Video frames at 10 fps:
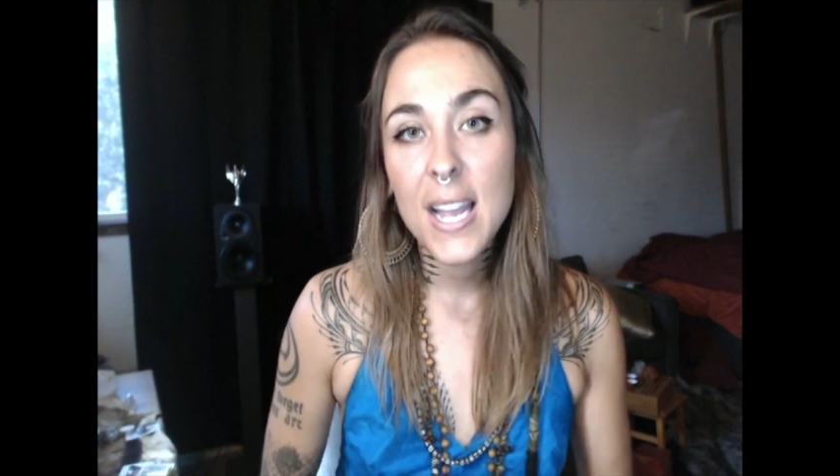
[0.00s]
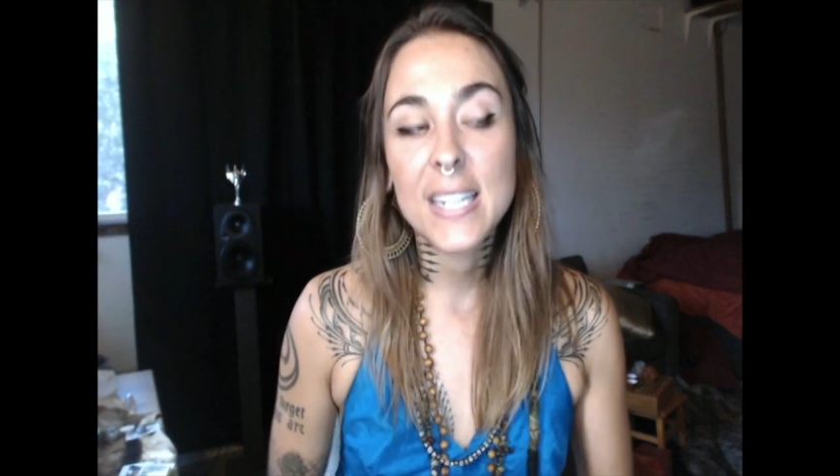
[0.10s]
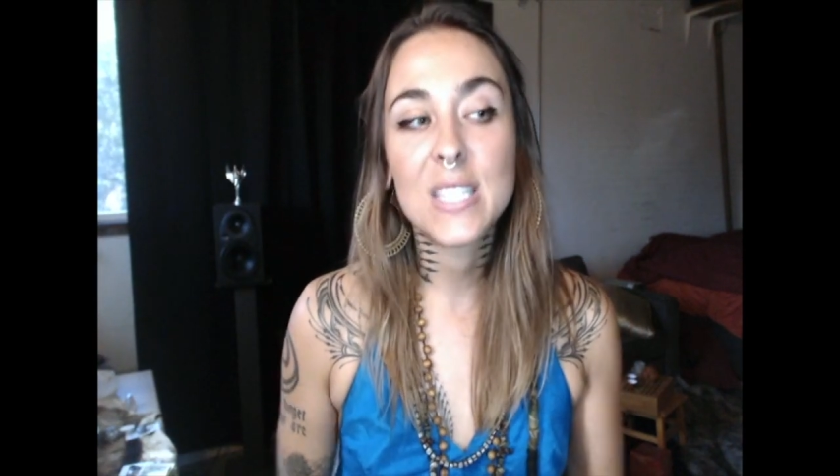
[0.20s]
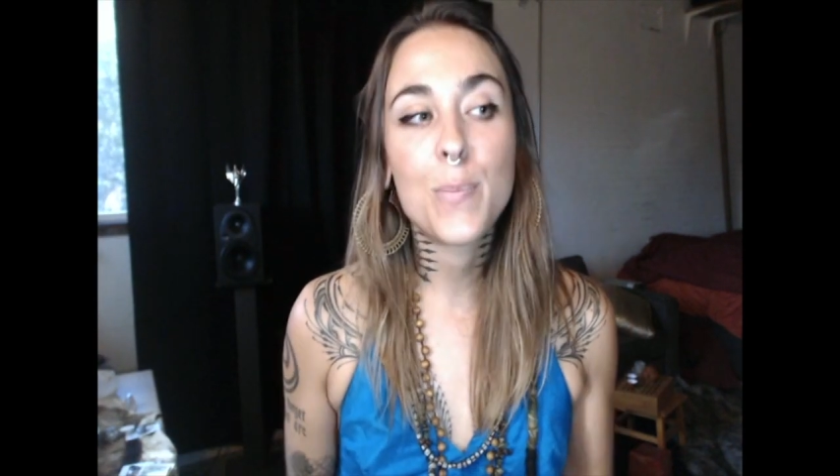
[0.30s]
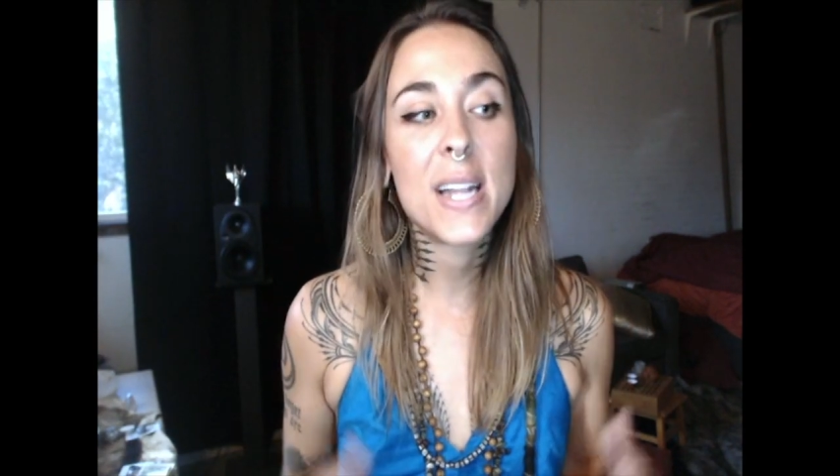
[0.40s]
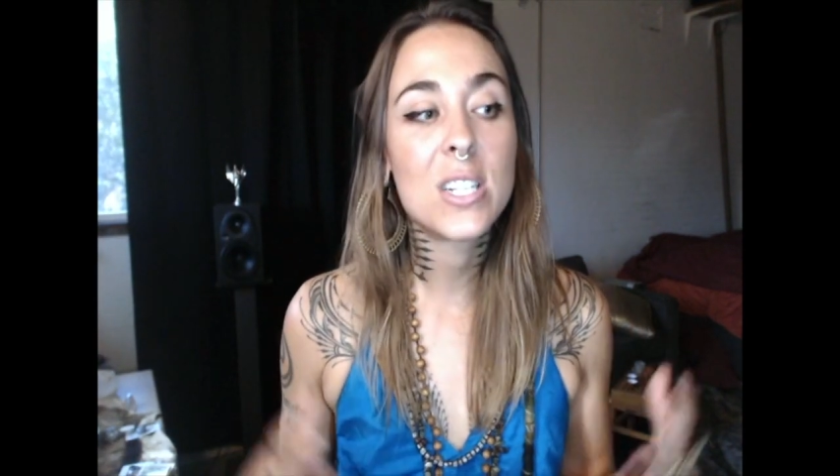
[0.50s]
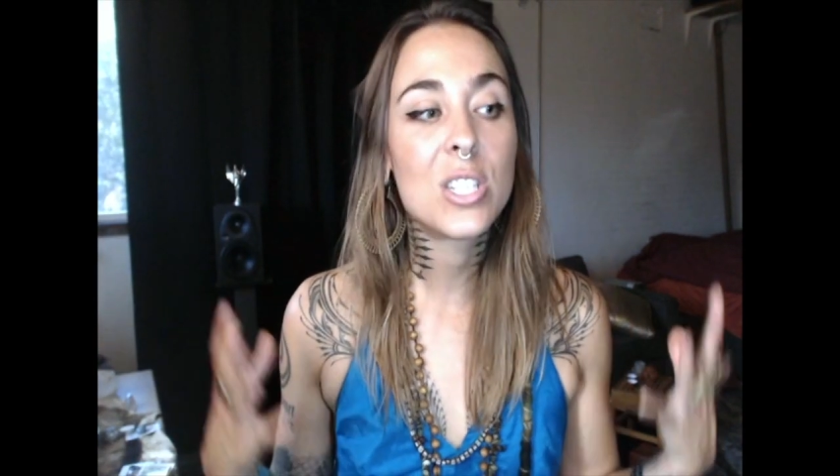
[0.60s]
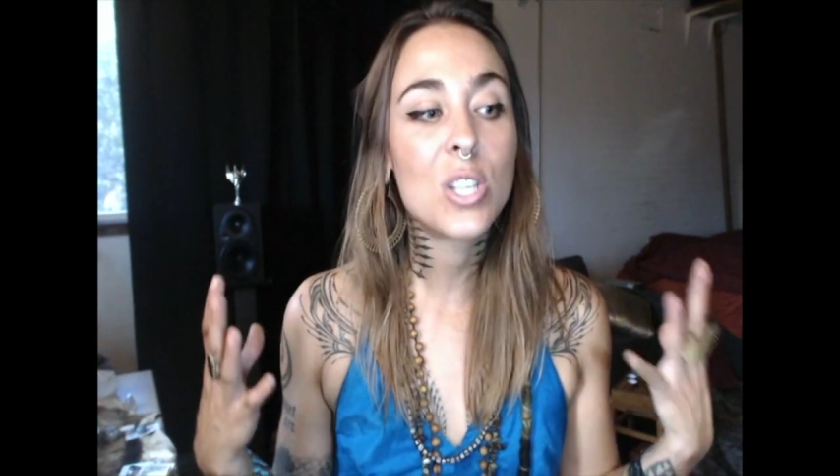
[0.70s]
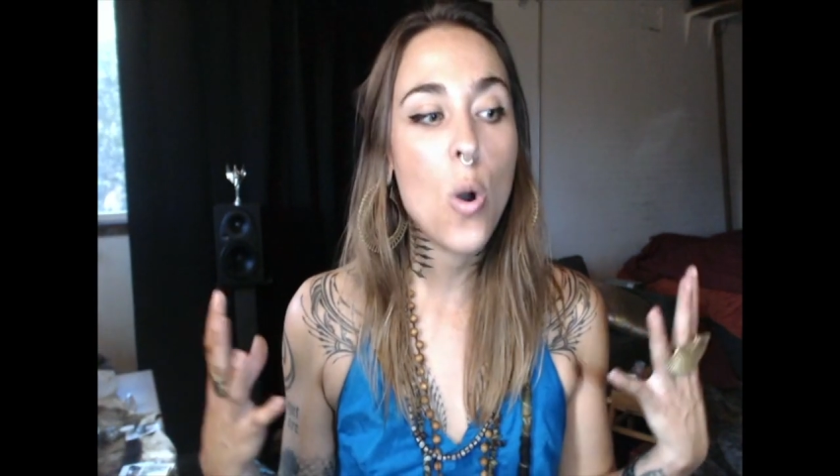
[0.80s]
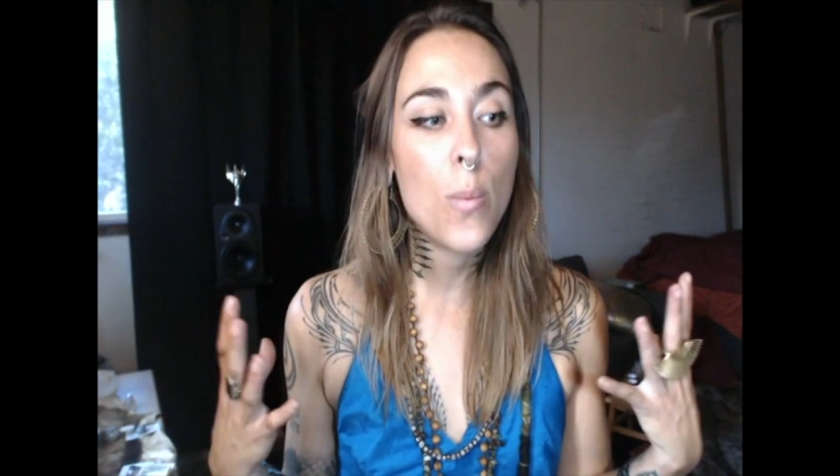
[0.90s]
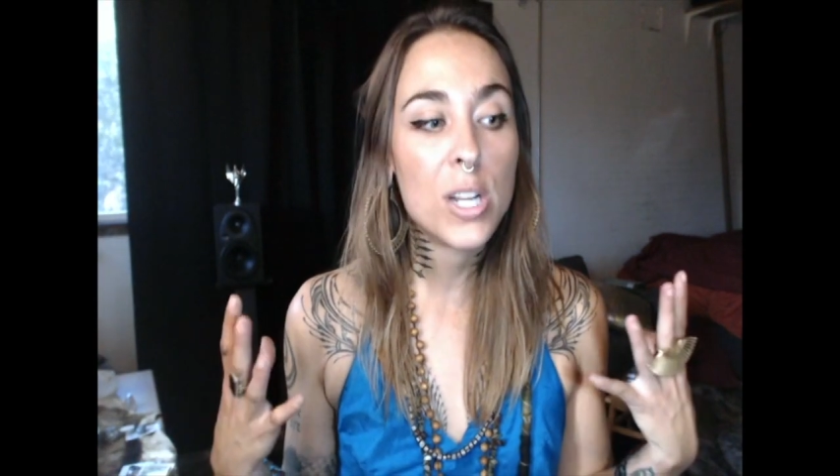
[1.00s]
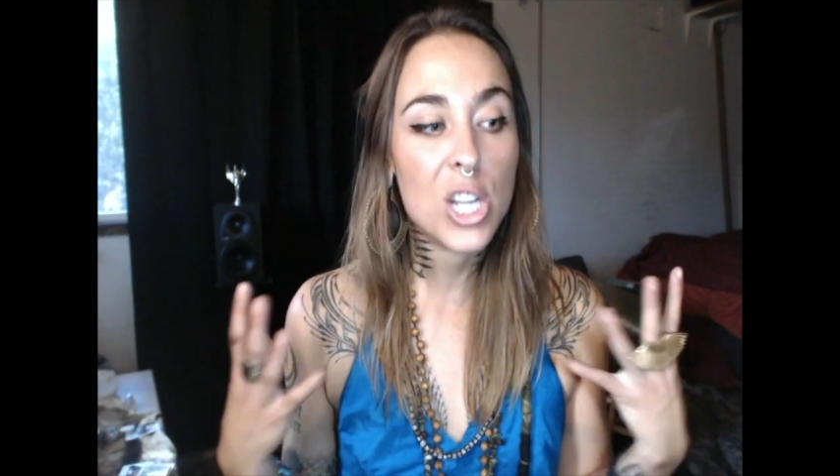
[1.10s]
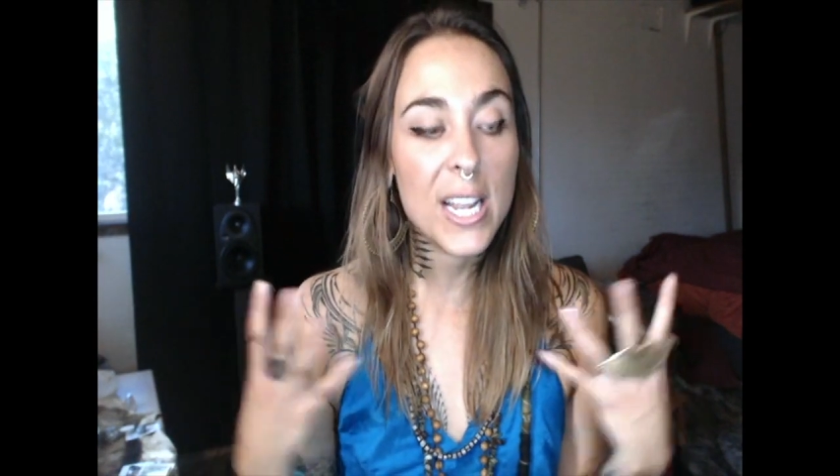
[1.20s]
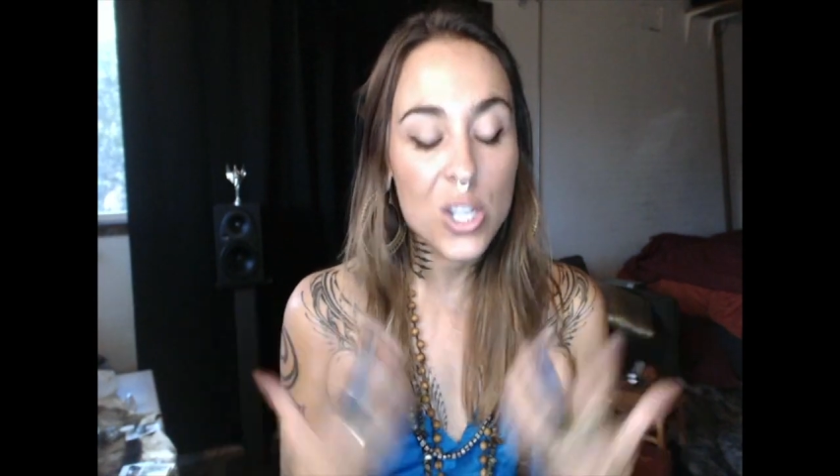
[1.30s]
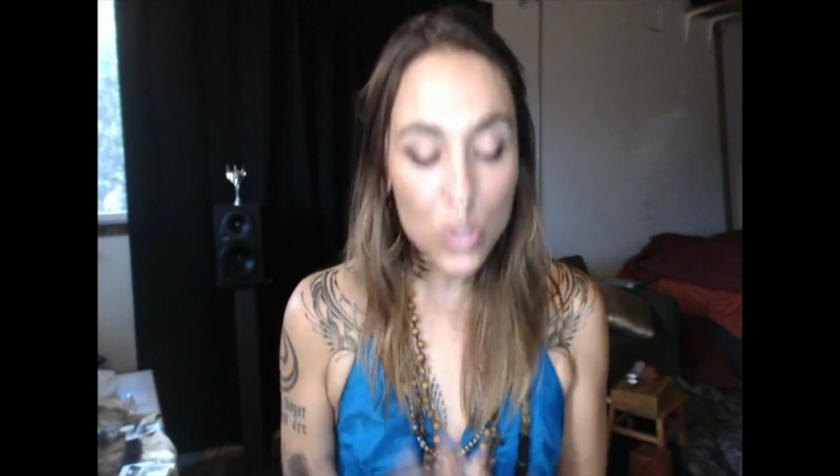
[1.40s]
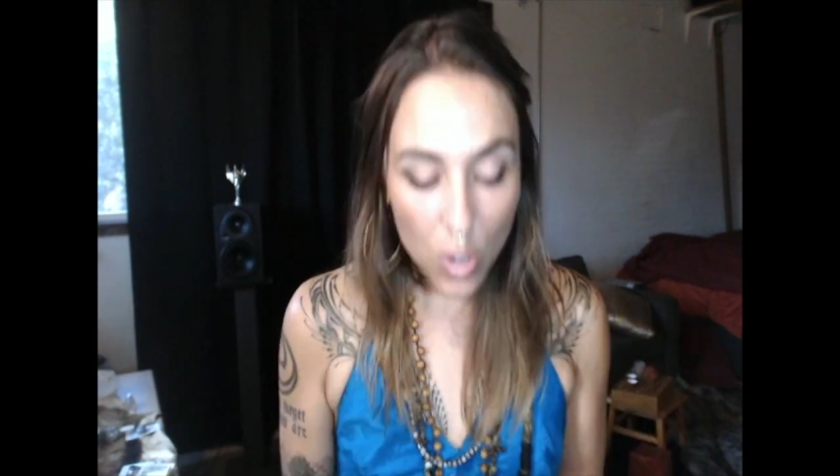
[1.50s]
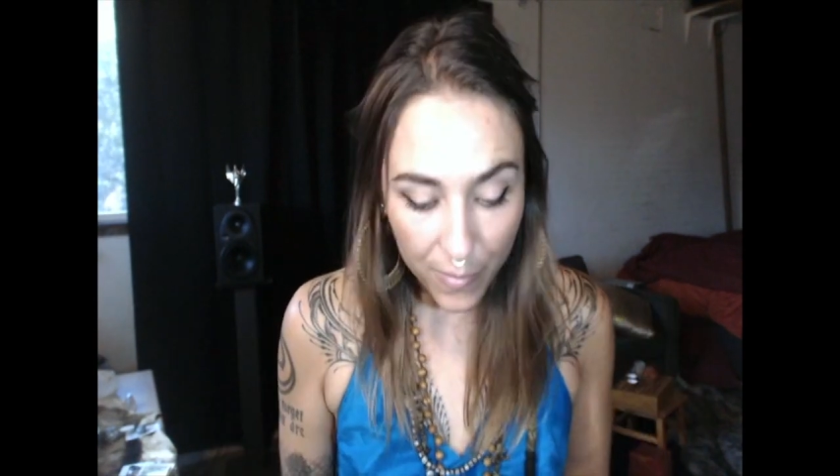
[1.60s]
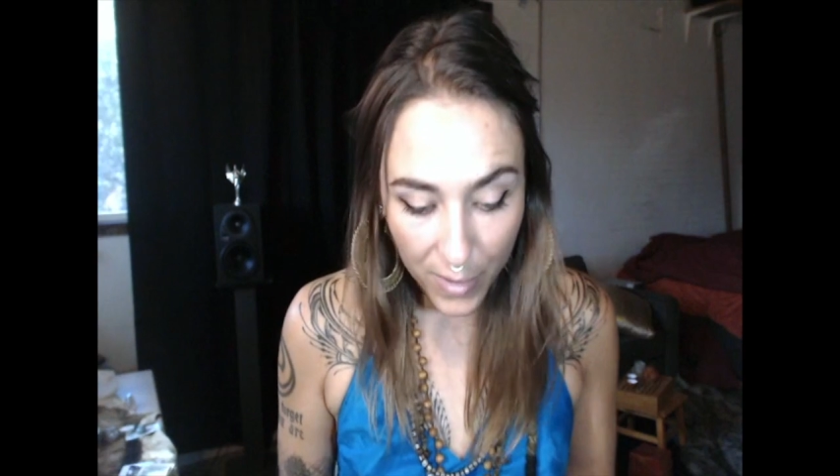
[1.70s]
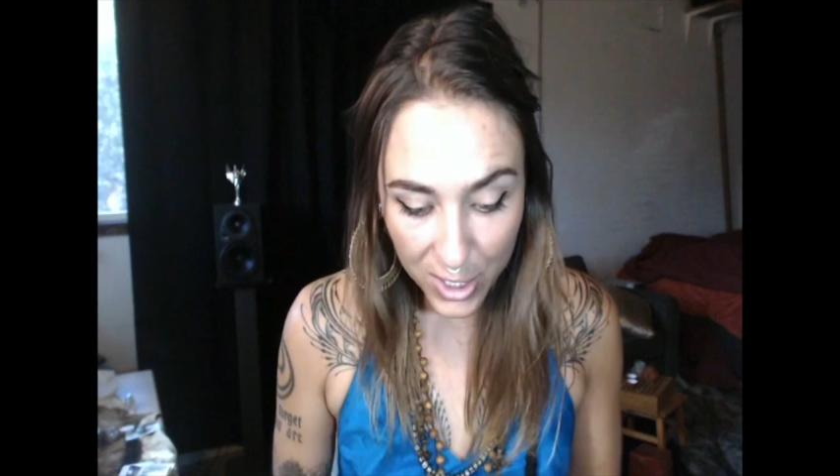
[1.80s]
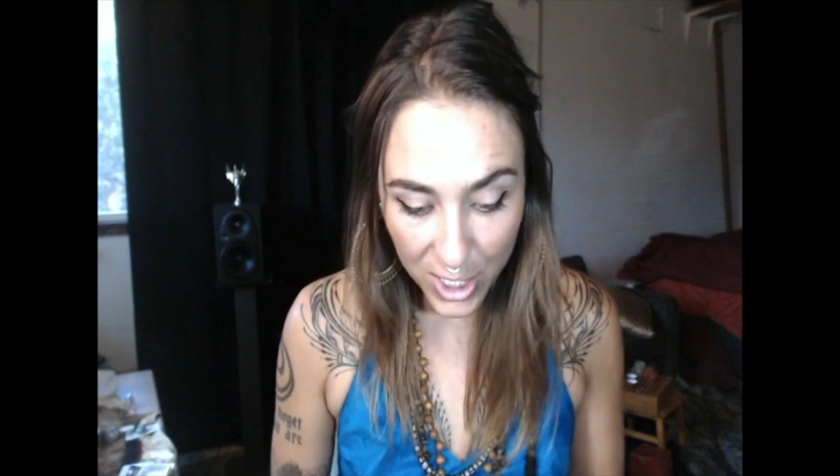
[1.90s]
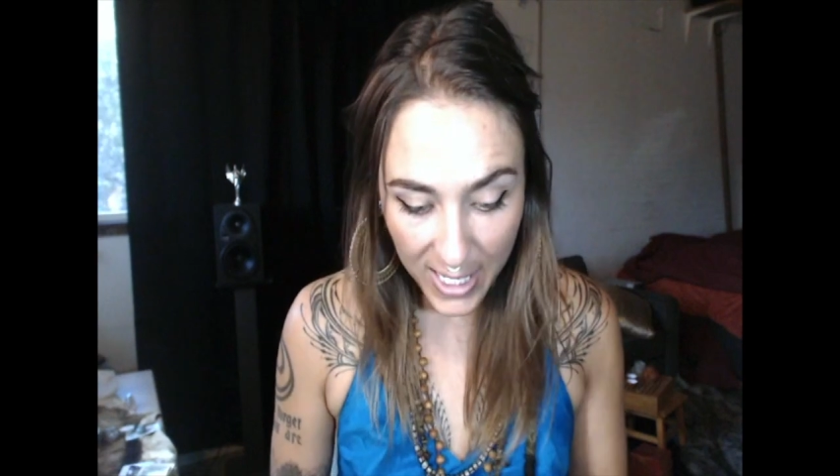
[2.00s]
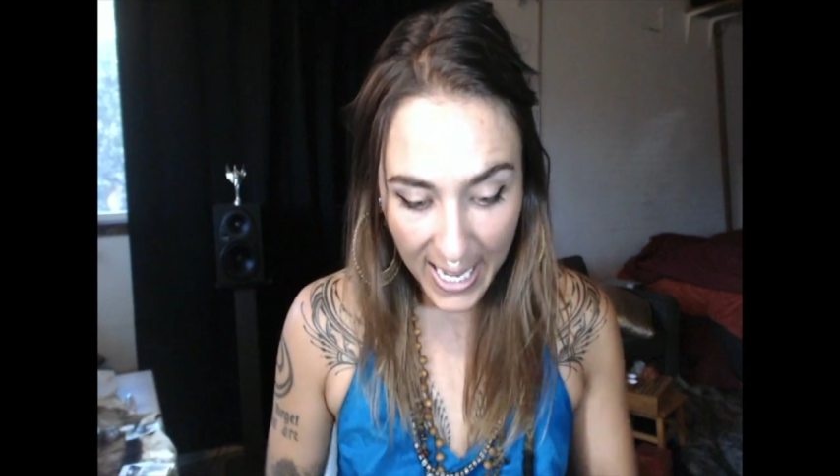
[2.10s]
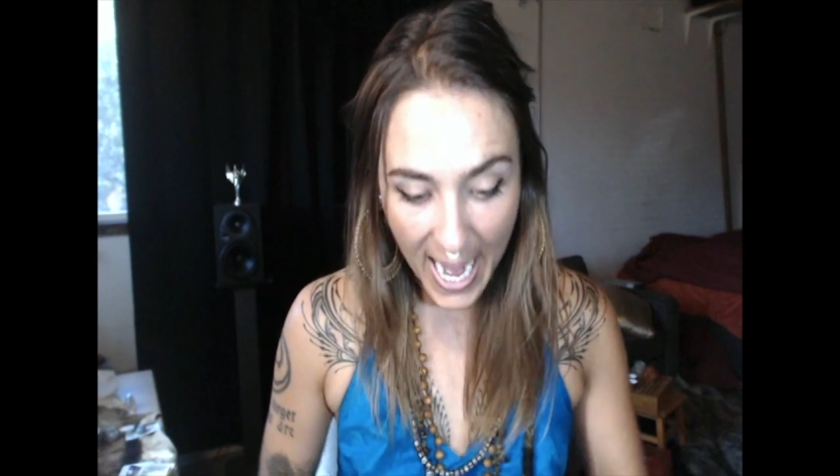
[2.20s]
It's been so much introversion